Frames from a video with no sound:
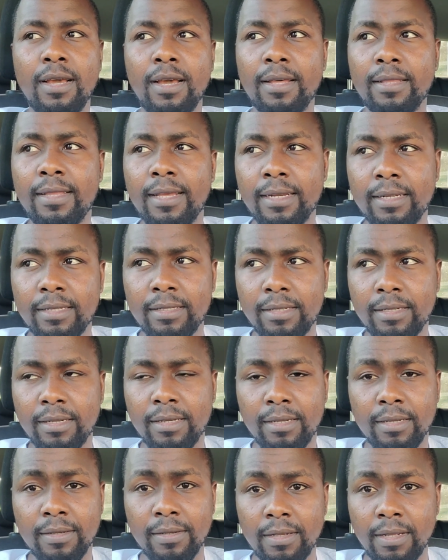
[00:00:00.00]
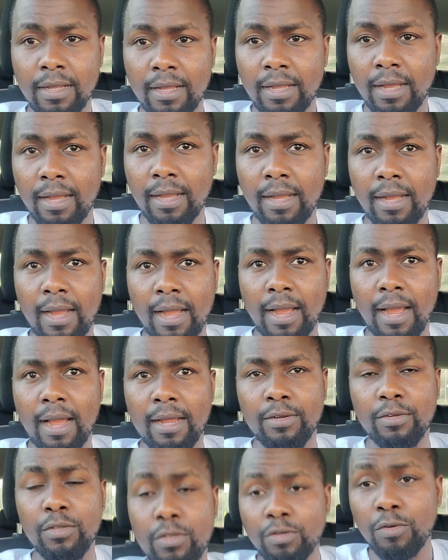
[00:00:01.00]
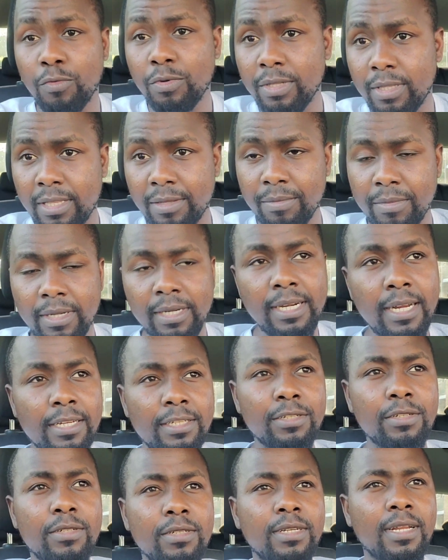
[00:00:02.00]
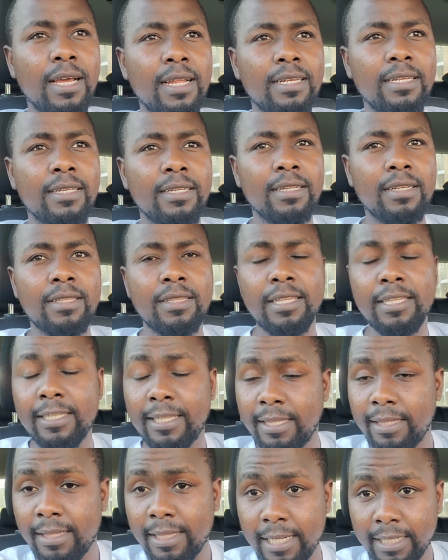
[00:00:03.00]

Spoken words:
that are to do with immigration, and this